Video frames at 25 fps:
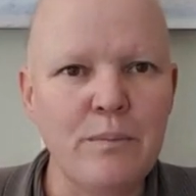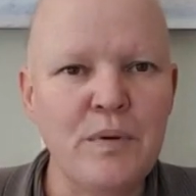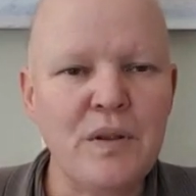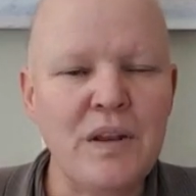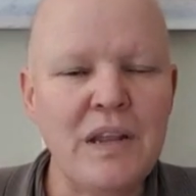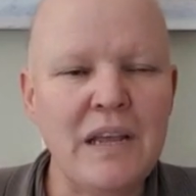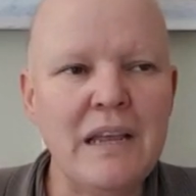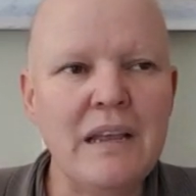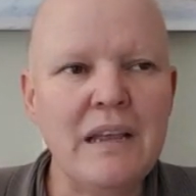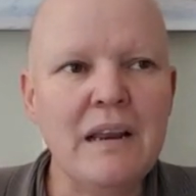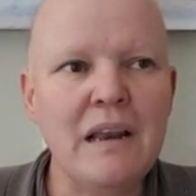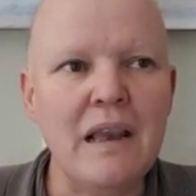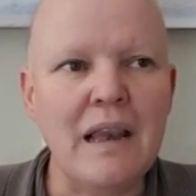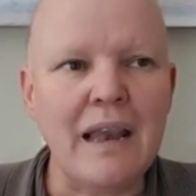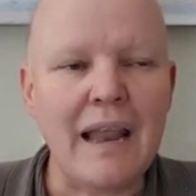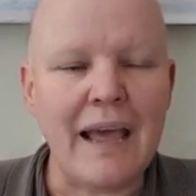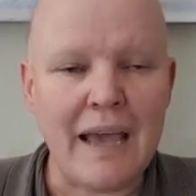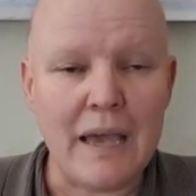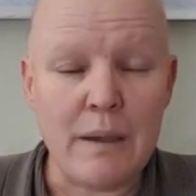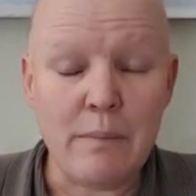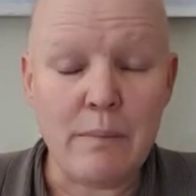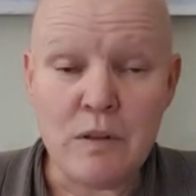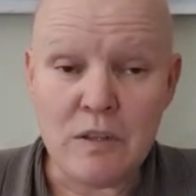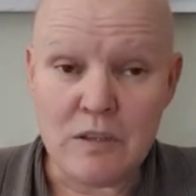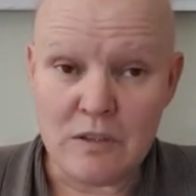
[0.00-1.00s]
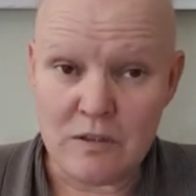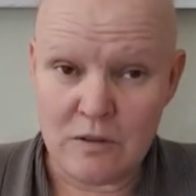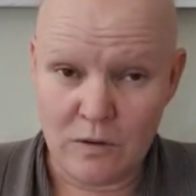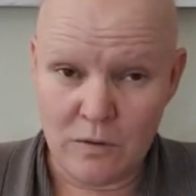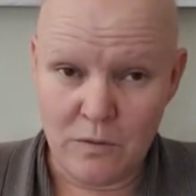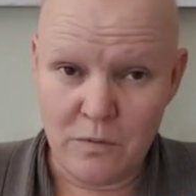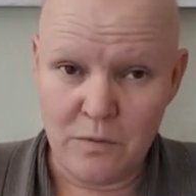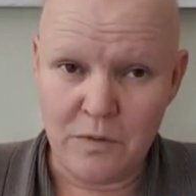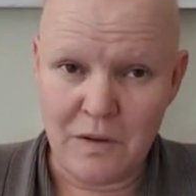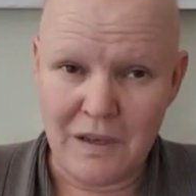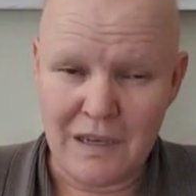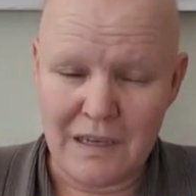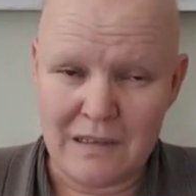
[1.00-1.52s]
putting labels
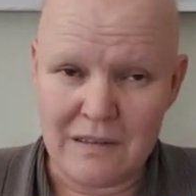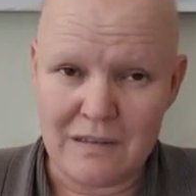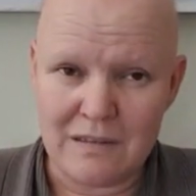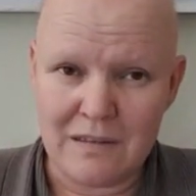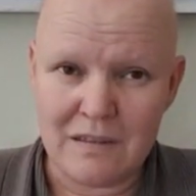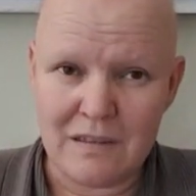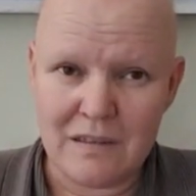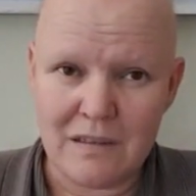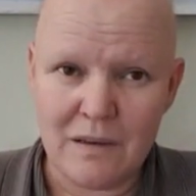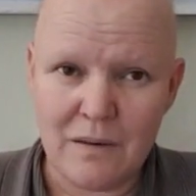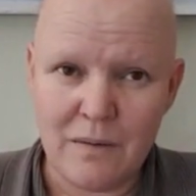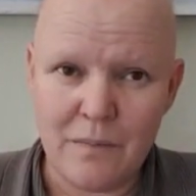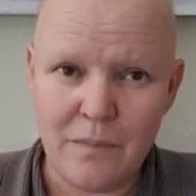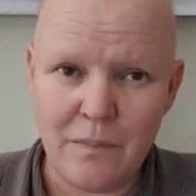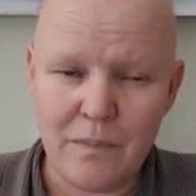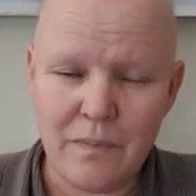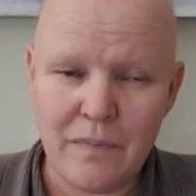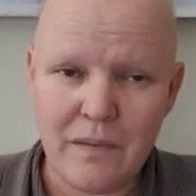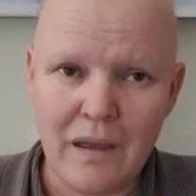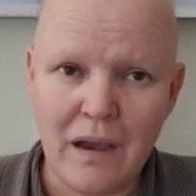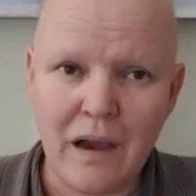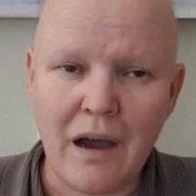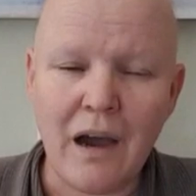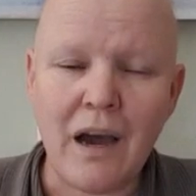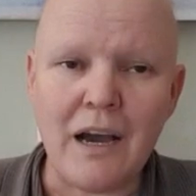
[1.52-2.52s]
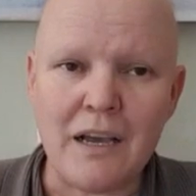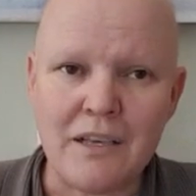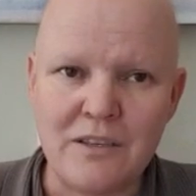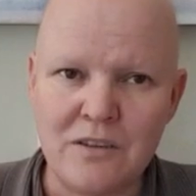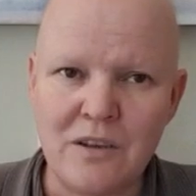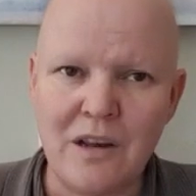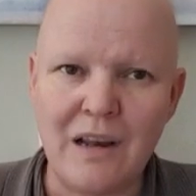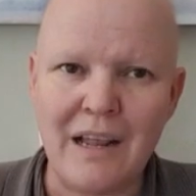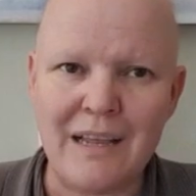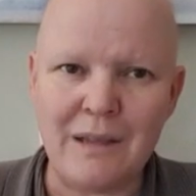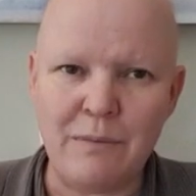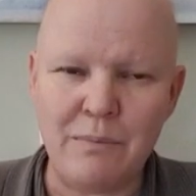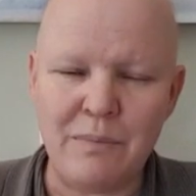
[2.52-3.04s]
on things
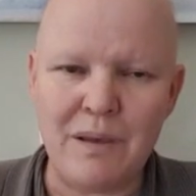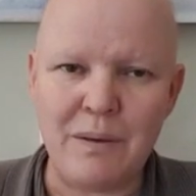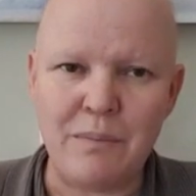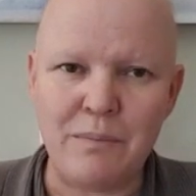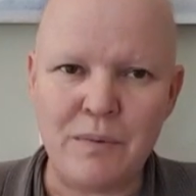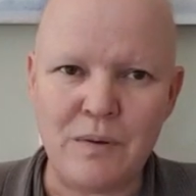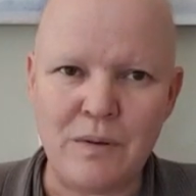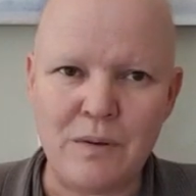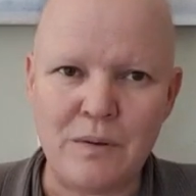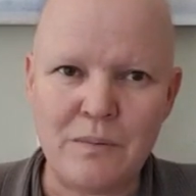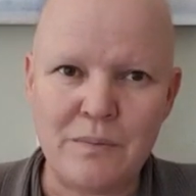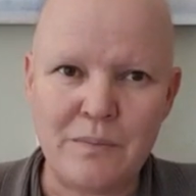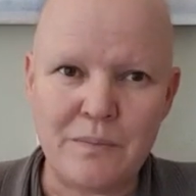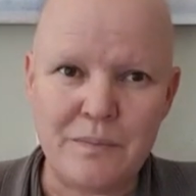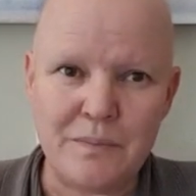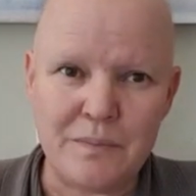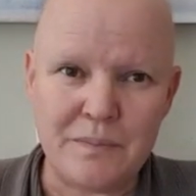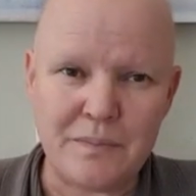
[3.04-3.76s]
isolate people.